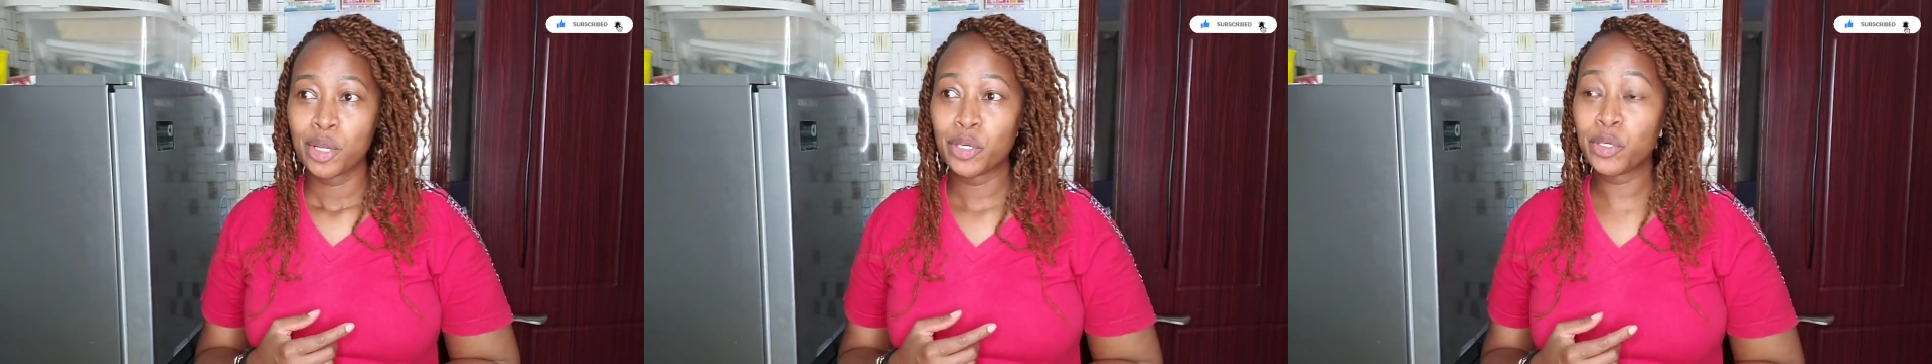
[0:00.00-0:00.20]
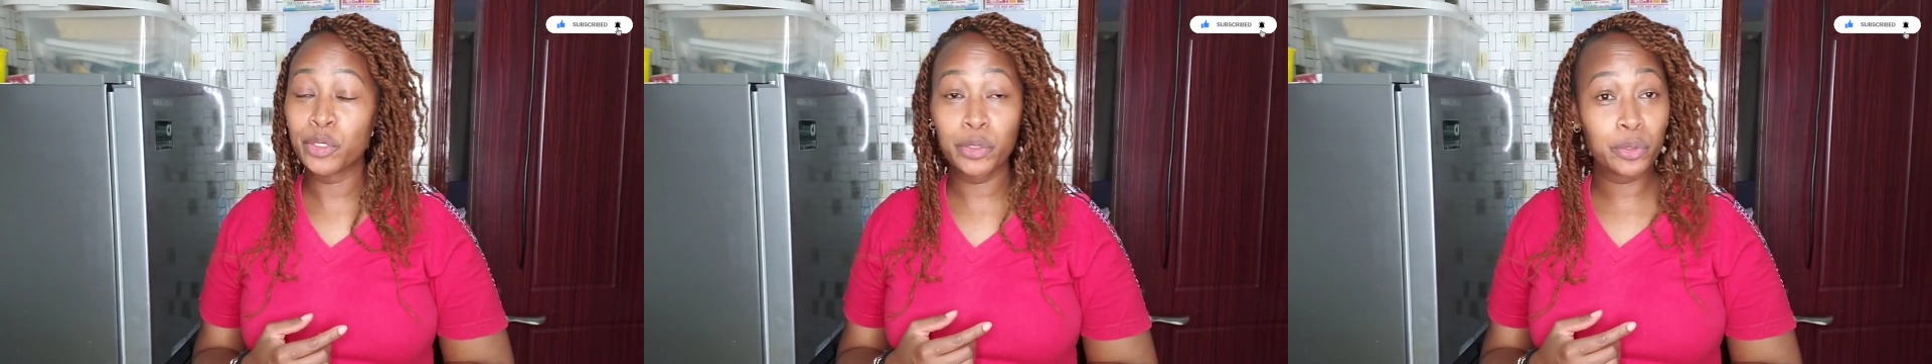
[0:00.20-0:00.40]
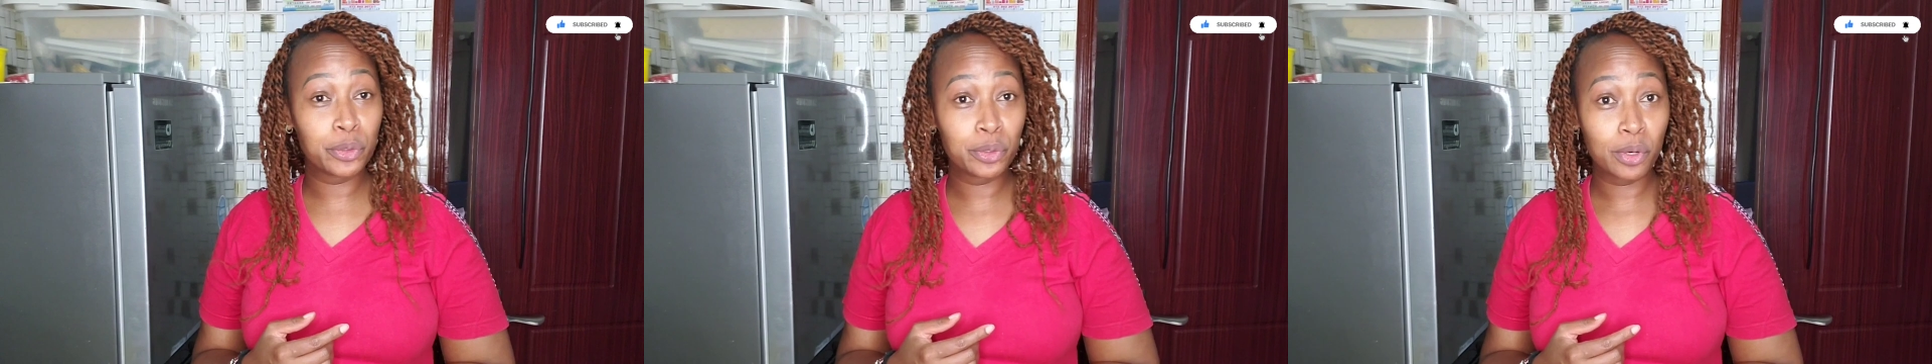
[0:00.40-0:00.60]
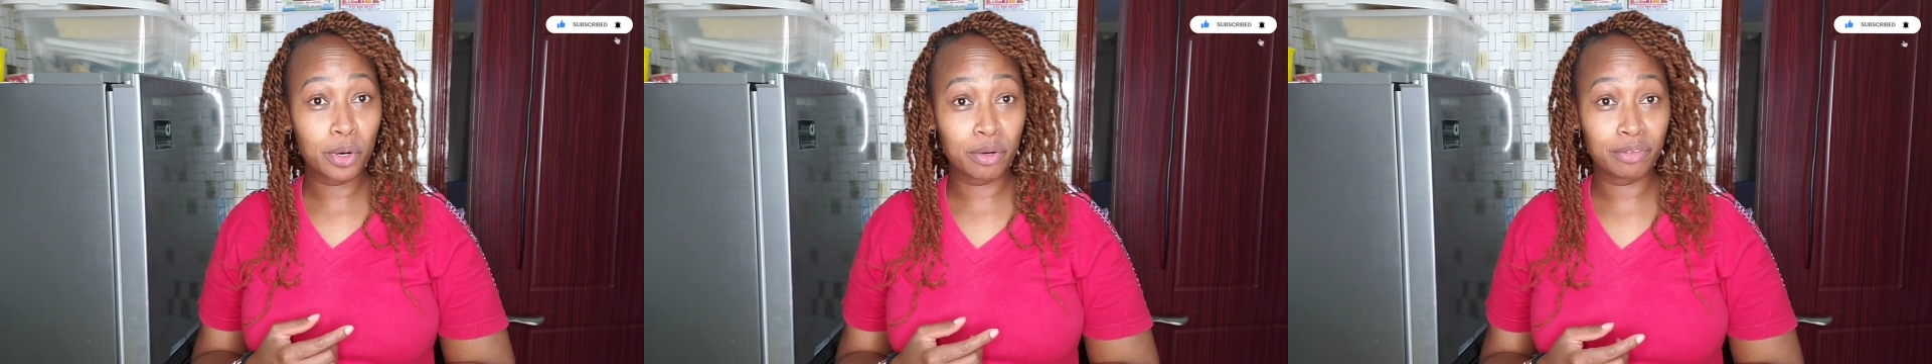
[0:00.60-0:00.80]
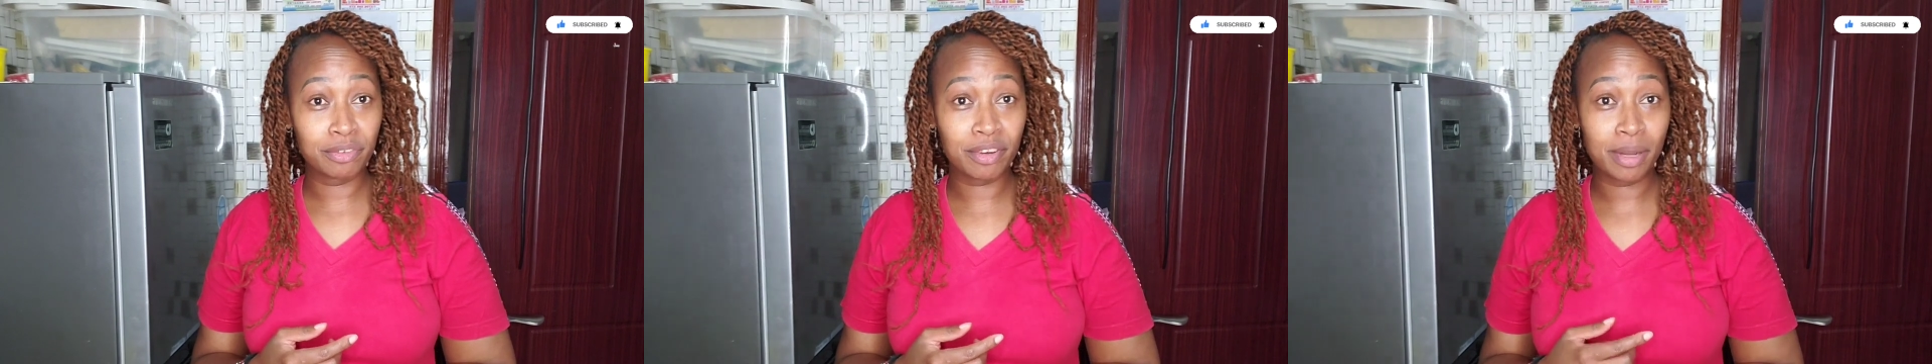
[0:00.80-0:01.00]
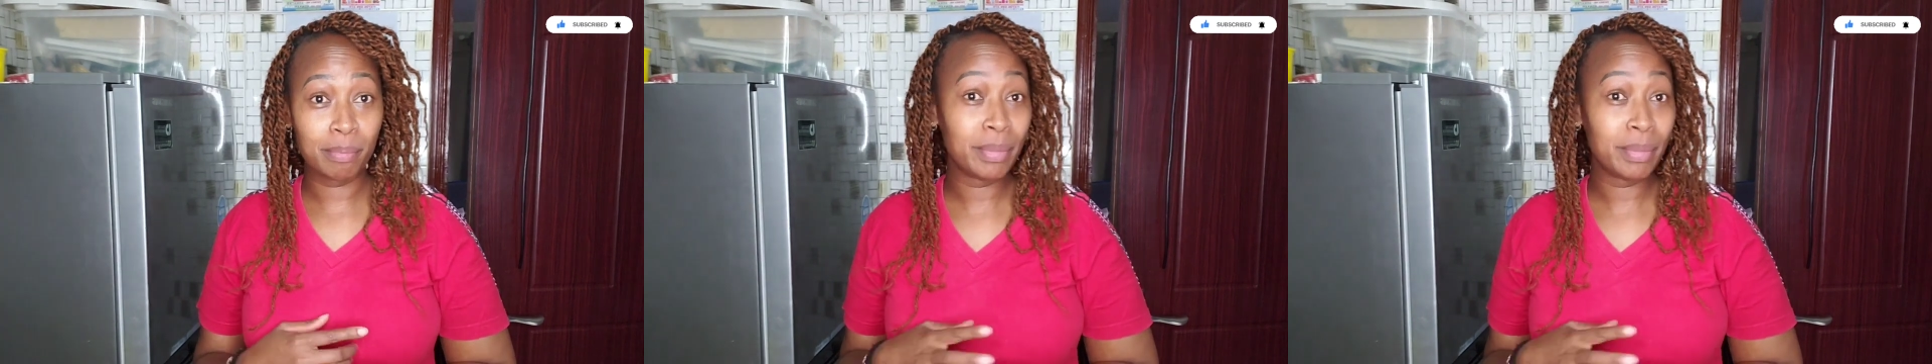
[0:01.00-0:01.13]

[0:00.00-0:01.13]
do you offer